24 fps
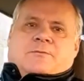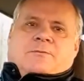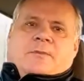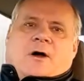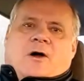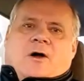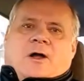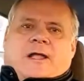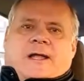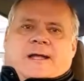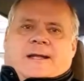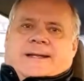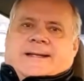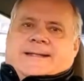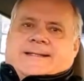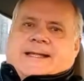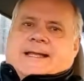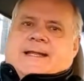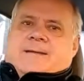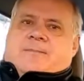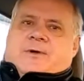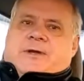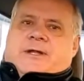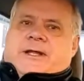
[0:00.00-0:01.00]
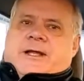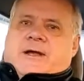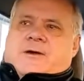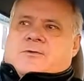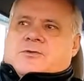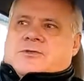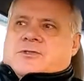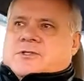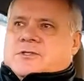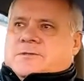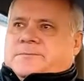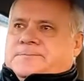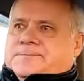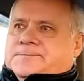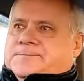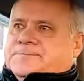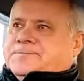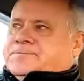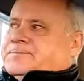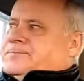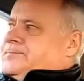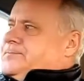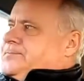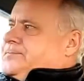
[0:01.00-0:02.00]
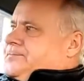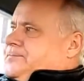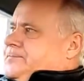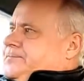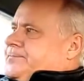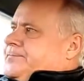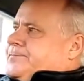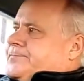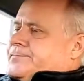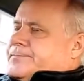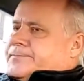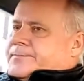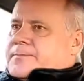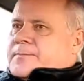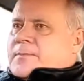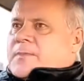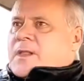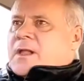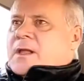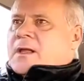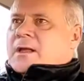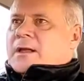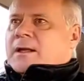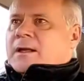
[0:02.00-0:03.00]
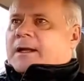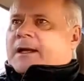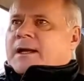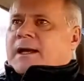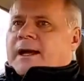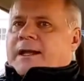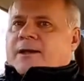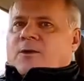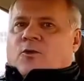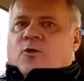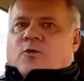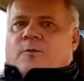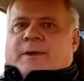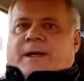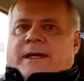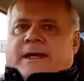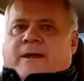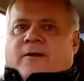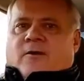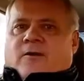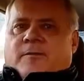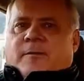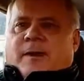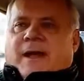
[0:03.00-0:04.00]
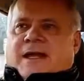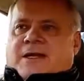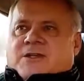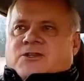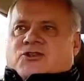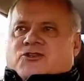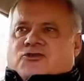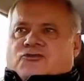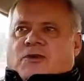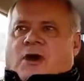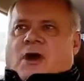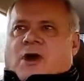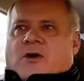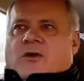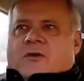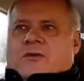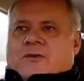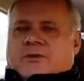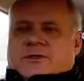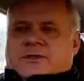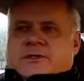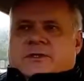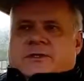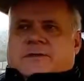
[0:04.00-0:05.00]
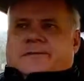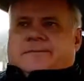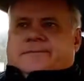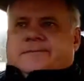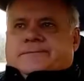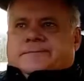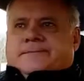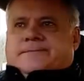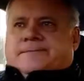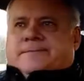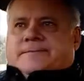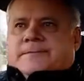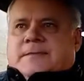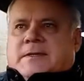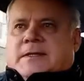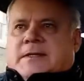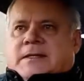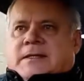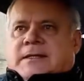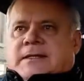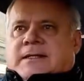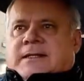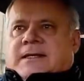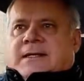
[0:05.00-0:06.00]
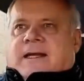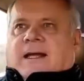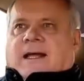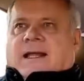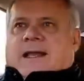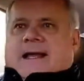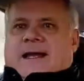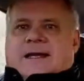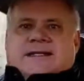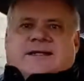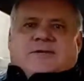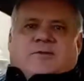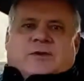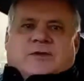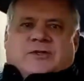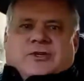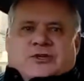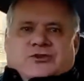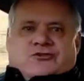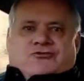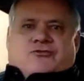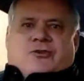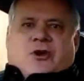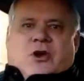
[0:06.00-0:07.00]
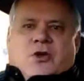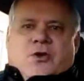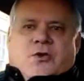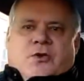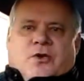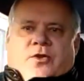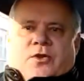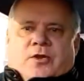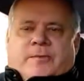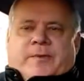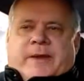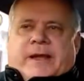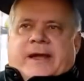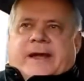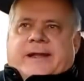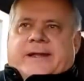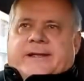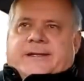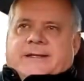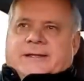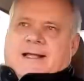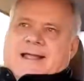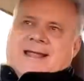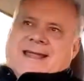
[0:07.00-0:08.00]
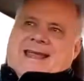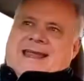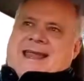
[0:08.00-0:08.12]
to marketing as anybody else, and all we've been hearing about is drones, and it allows everyone to drone on about it.